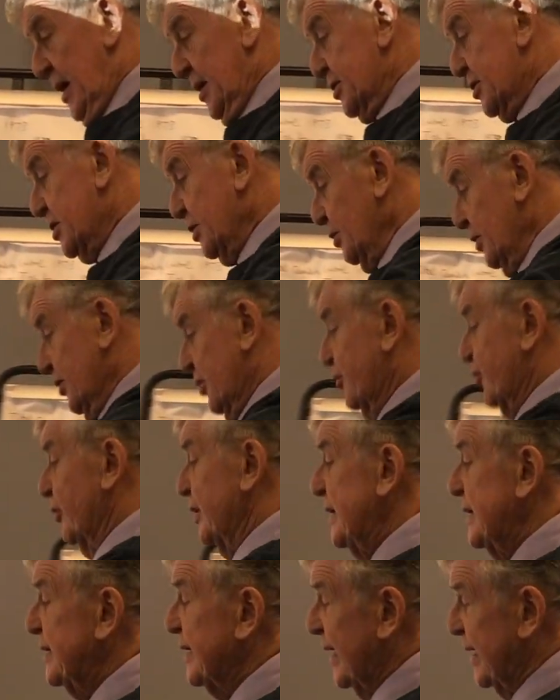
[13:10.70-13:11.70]
2 or
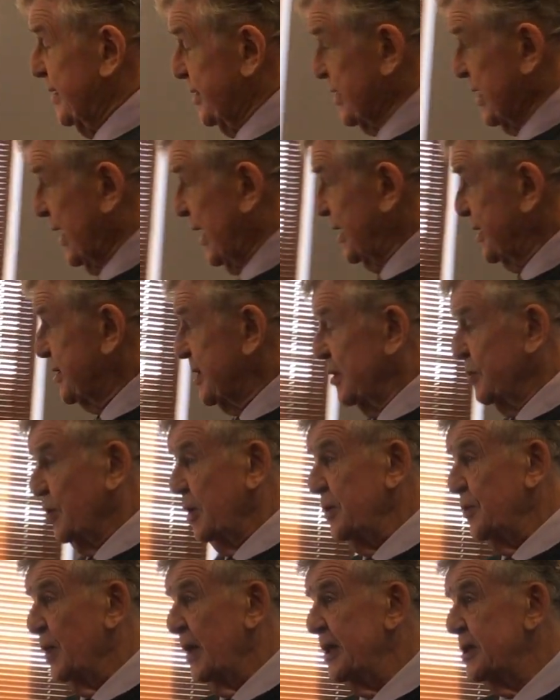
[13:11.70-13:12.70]
3 days later,
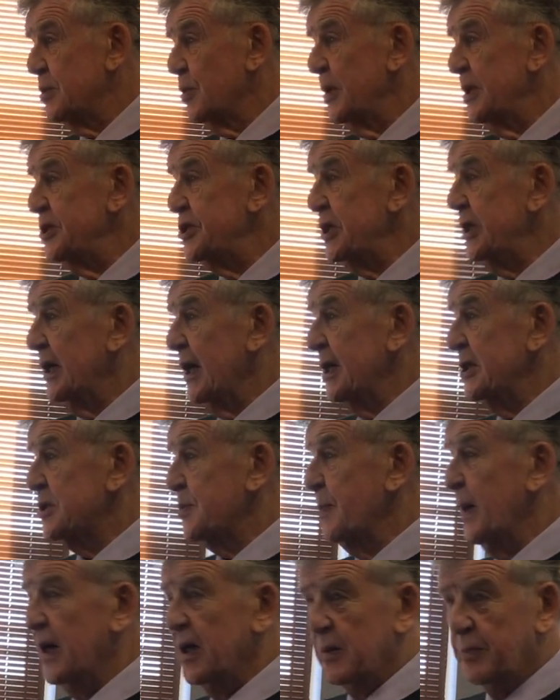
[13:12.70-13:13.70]
we went to NGK
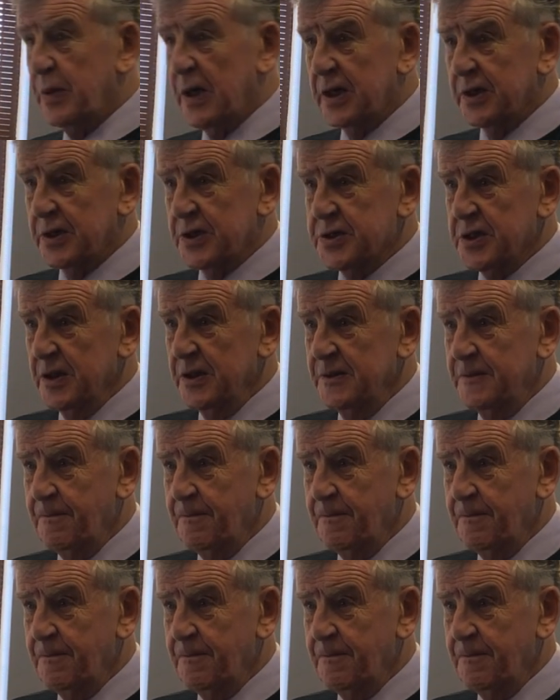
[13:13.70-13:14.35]
spark plugs.